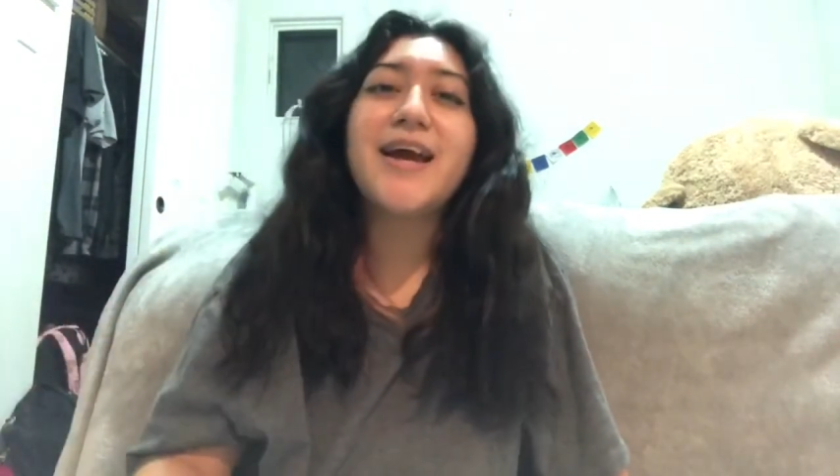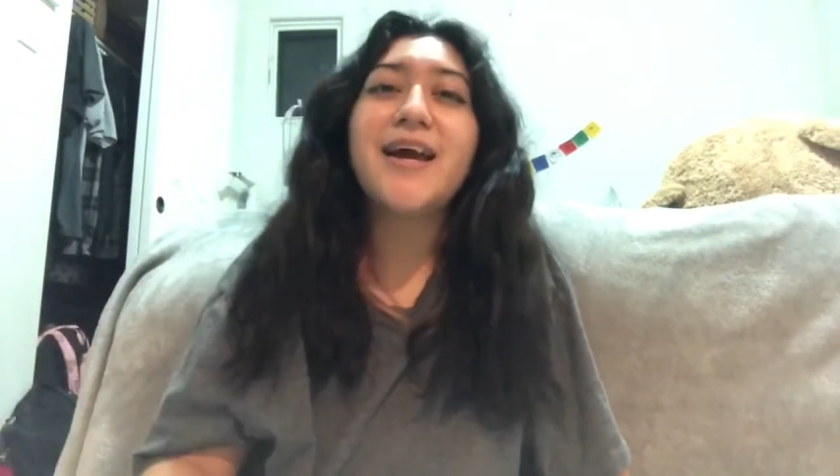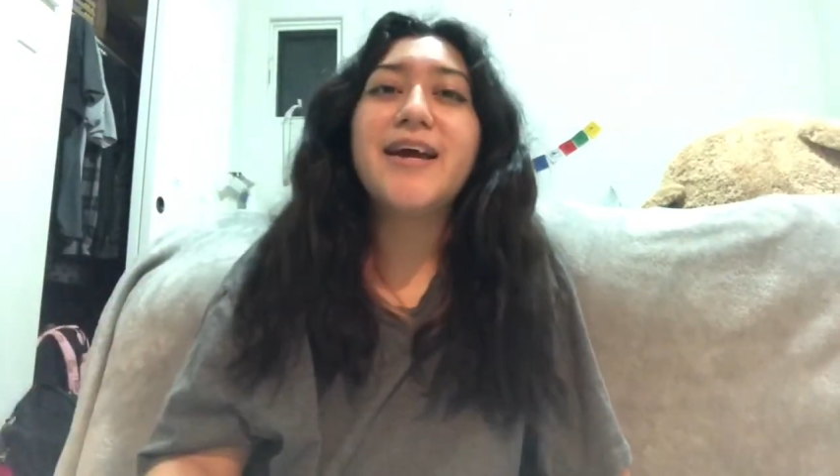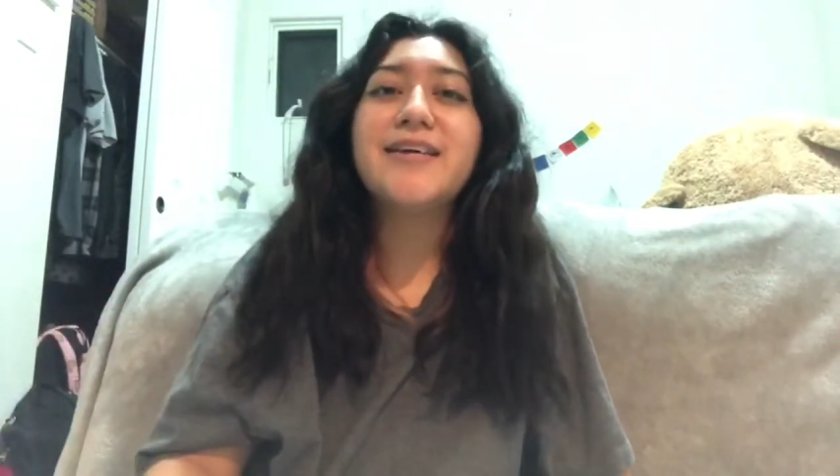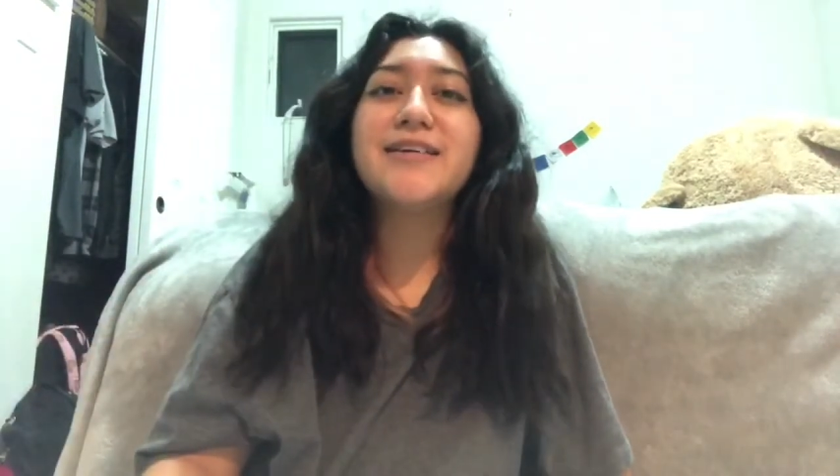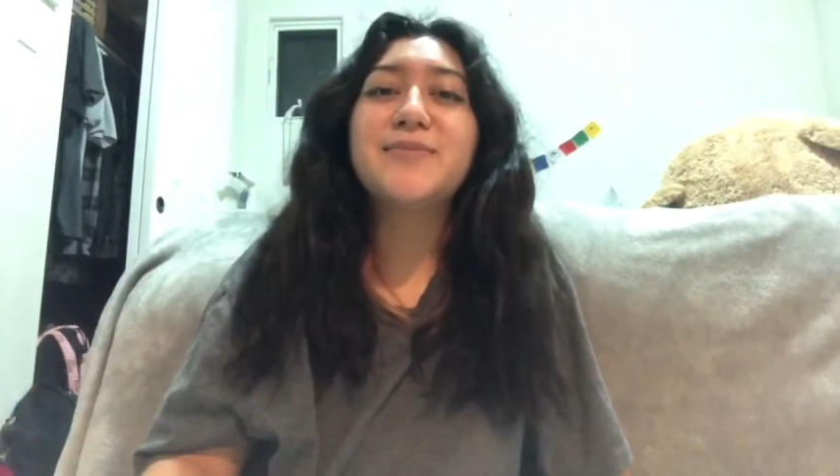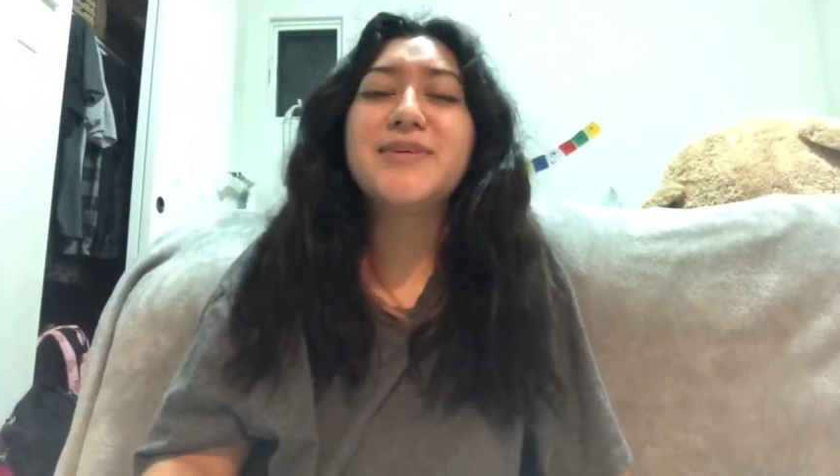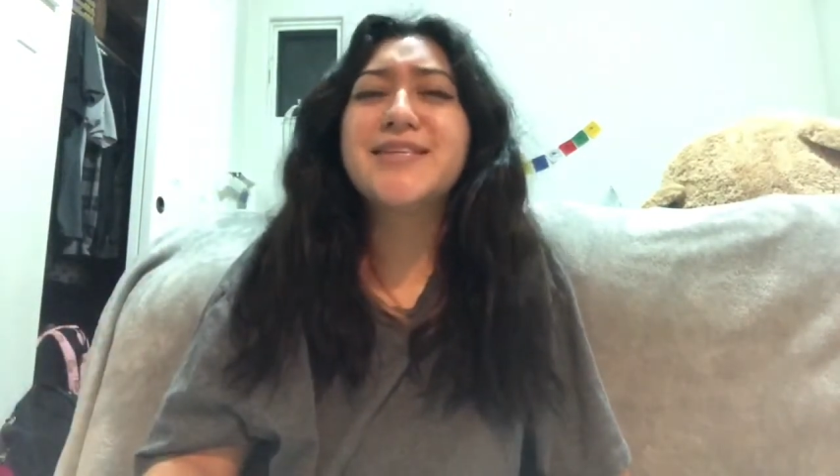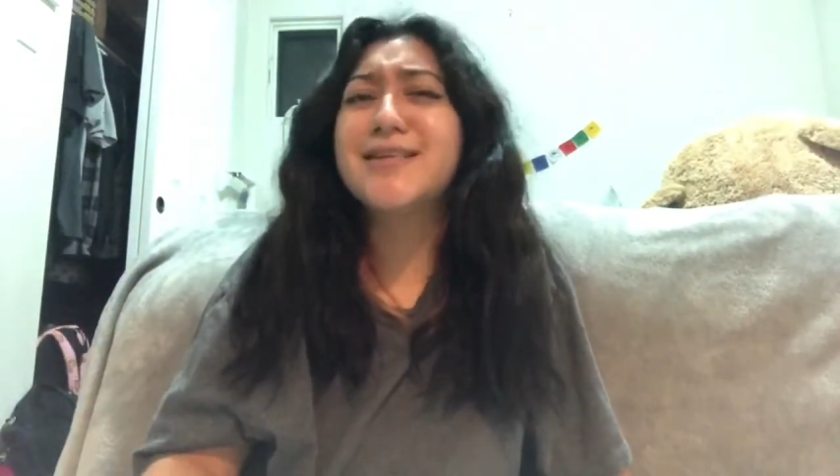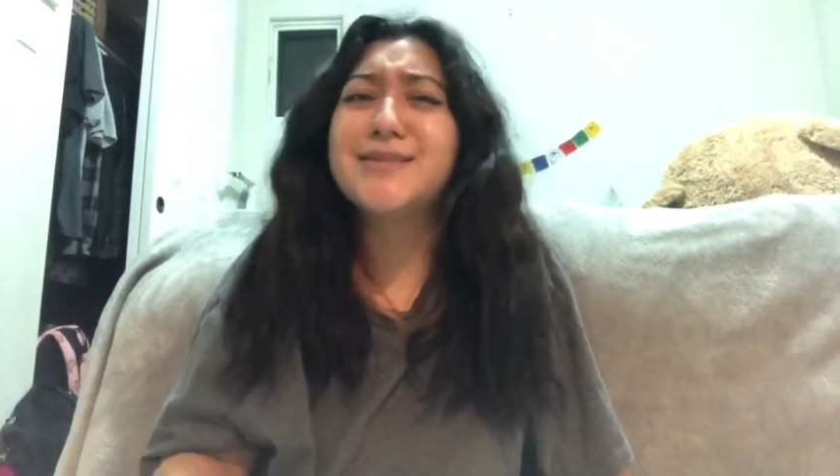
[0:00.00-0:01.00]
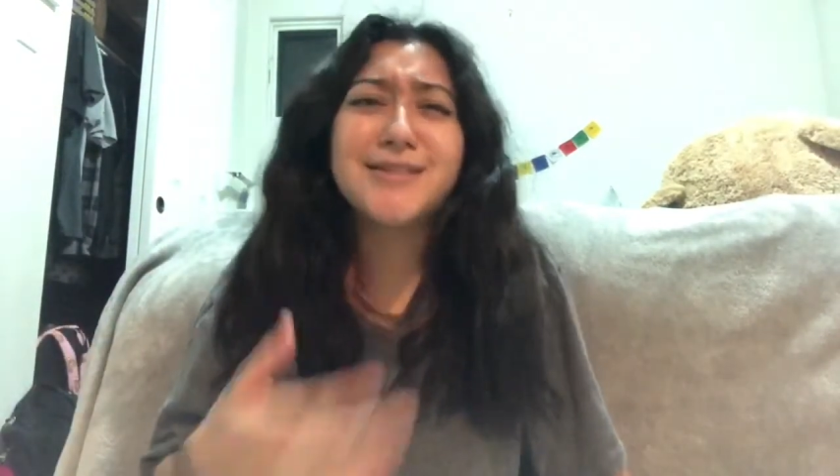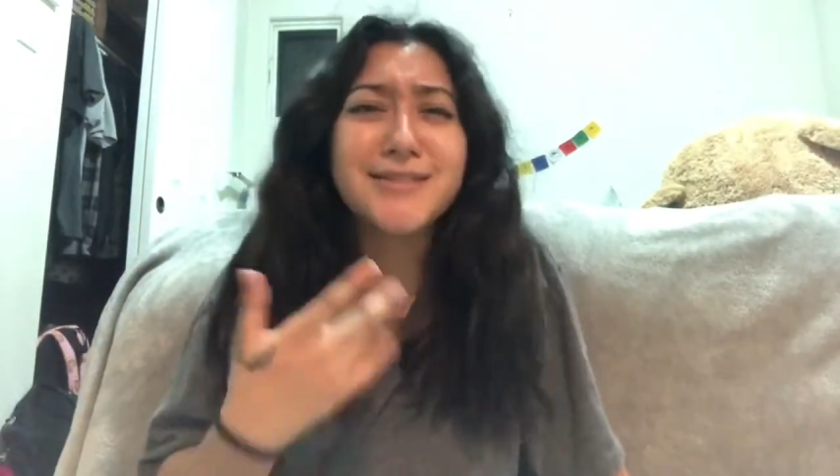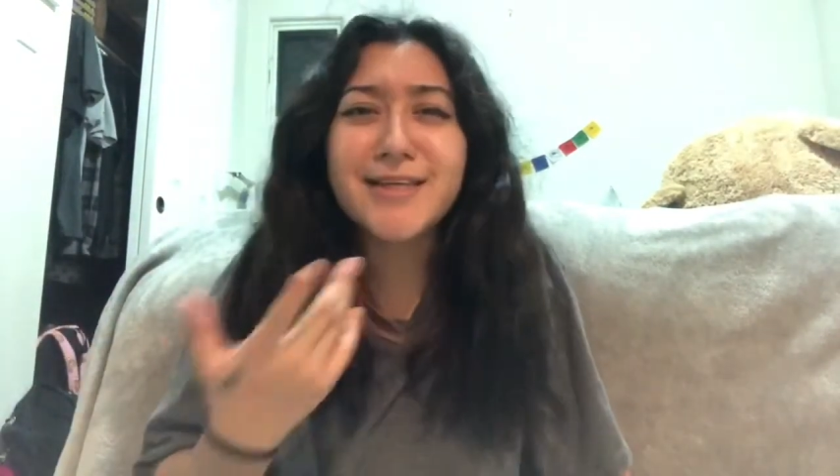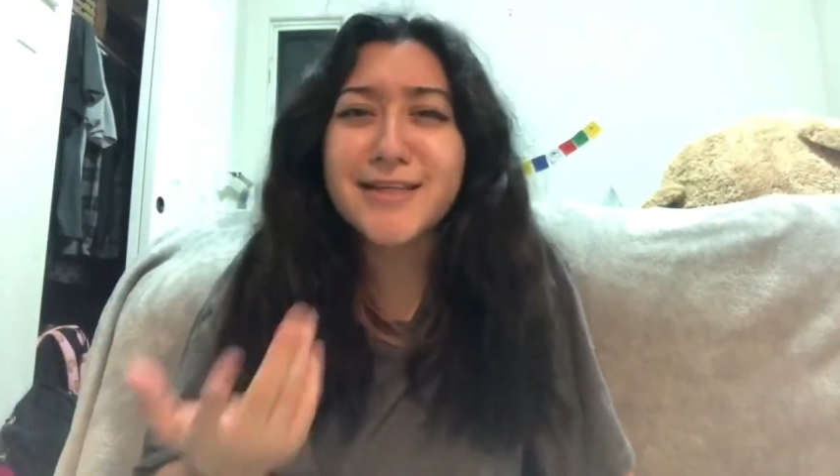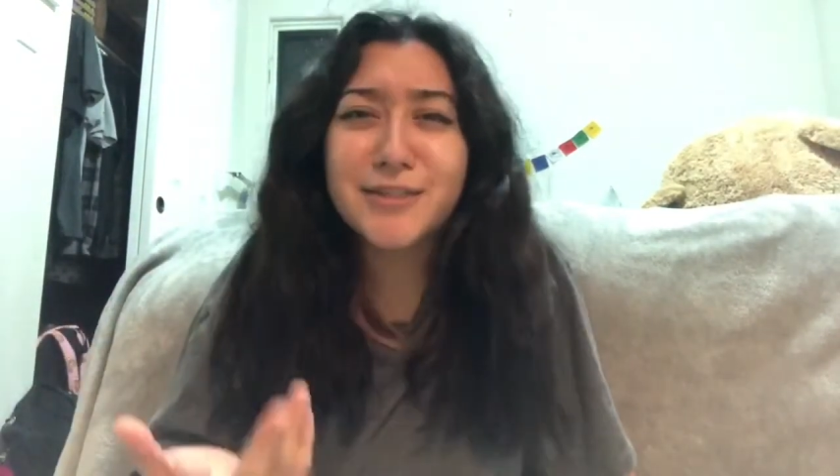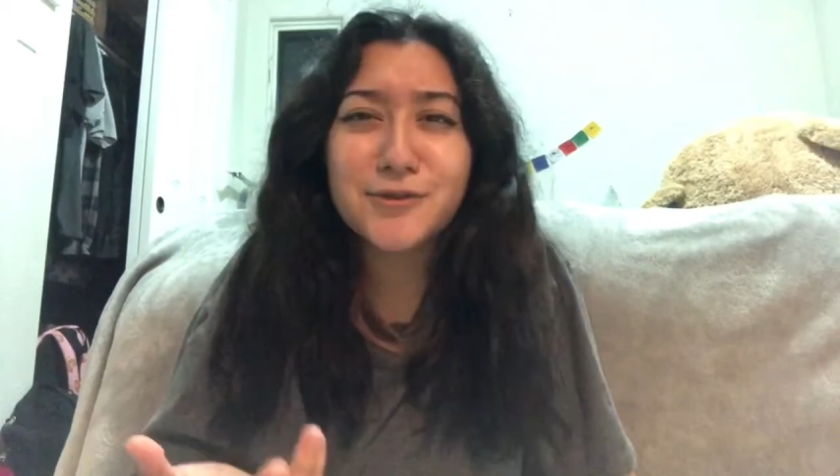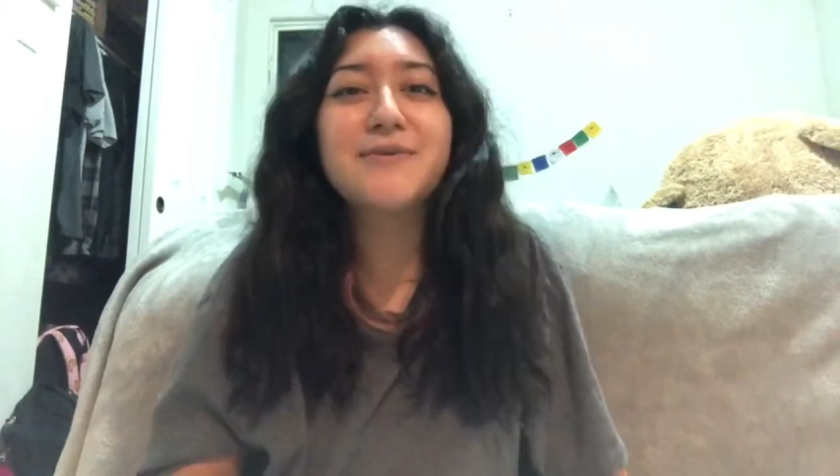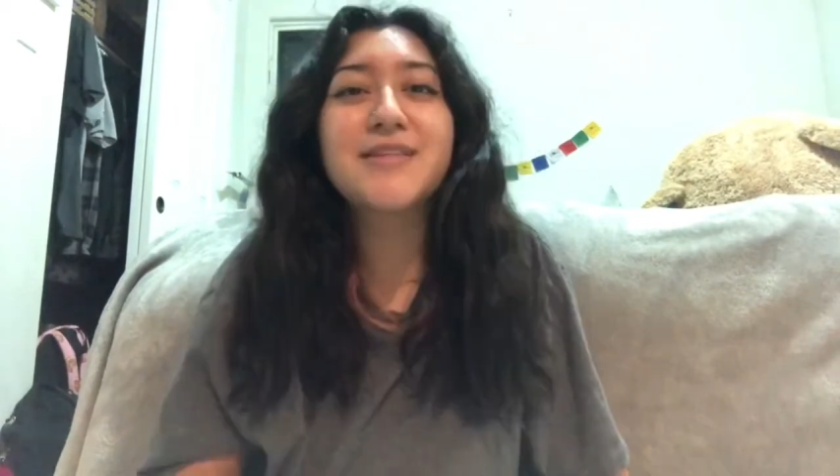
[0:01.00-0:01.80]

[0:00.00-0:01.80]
and because I didn't take any drugs.